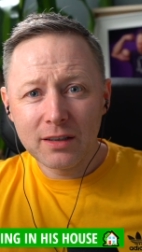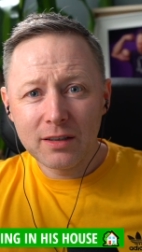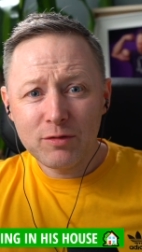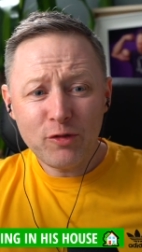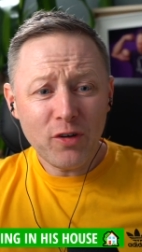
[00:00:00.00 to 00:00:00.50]

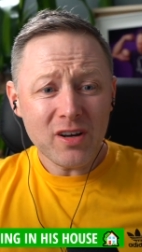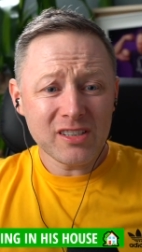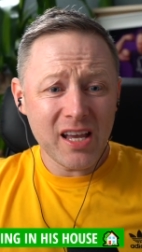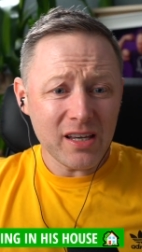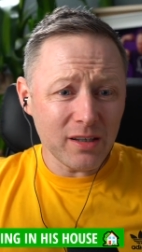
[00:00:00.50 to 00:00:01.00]
For fuck's
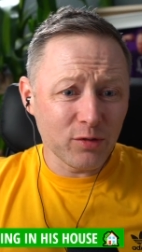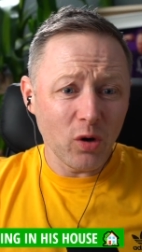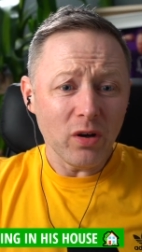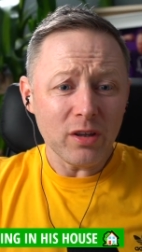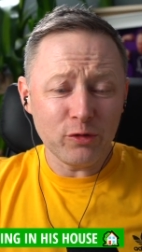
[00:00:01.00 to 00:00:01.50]
sake, you've
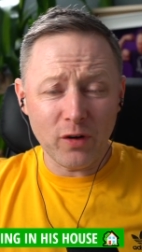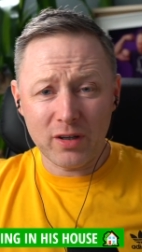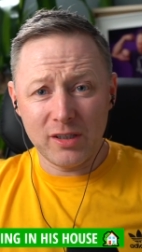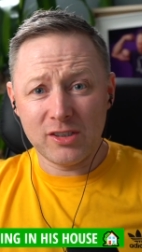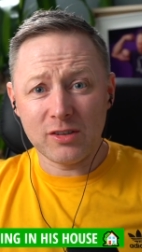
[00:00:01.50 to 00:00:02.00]
got the
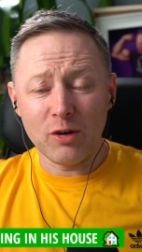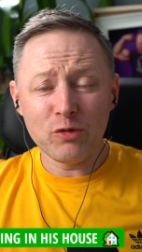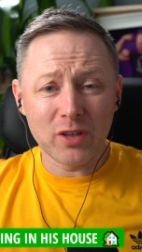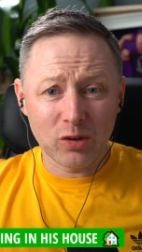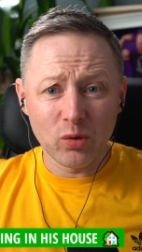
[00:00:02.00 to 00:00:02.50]
fucking stuff.
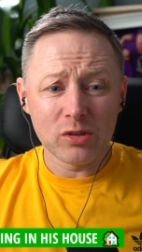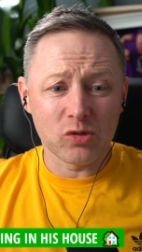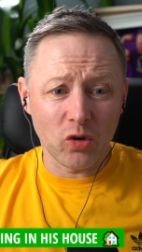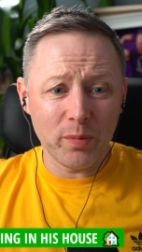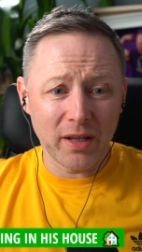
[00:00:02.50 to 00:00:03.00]
The door's
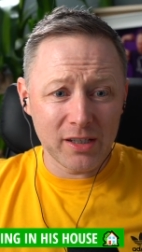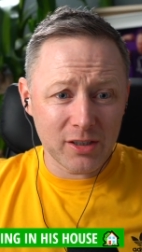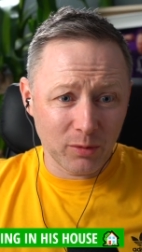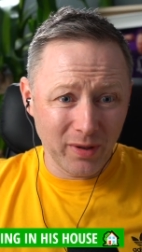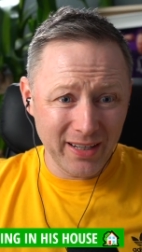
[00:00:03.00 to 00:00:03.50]
open, that
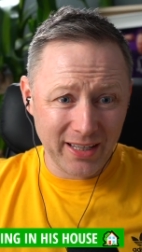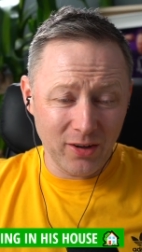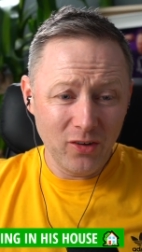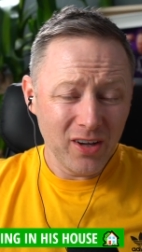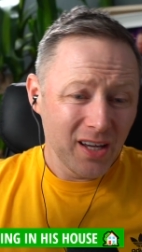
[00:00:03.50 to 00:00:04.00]
you're wanting to get
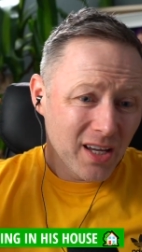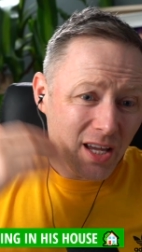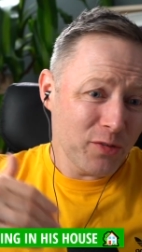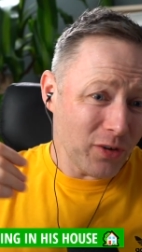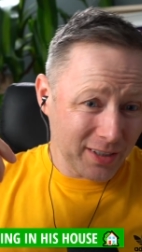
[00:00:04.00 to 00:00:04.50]
out.
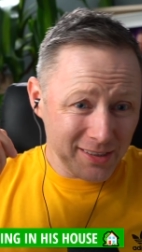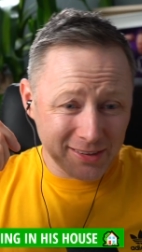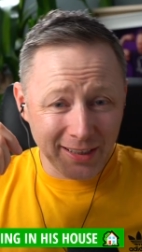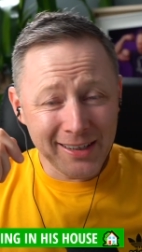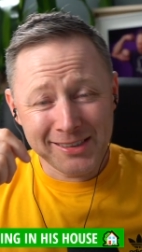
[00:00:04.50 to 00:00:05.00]
He fucking
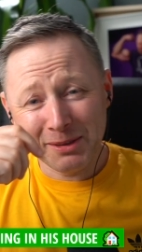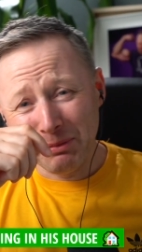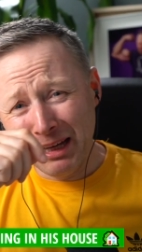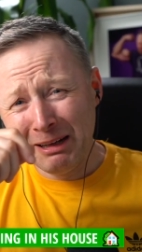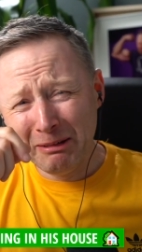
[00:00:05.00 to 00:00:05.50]
slashed him
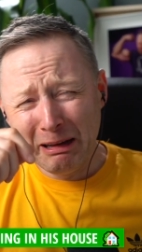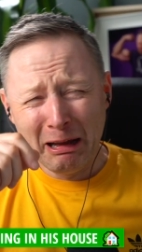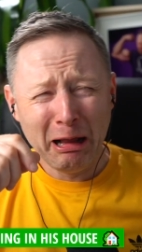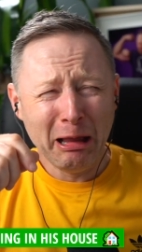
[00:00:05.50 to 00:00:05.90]
anyway.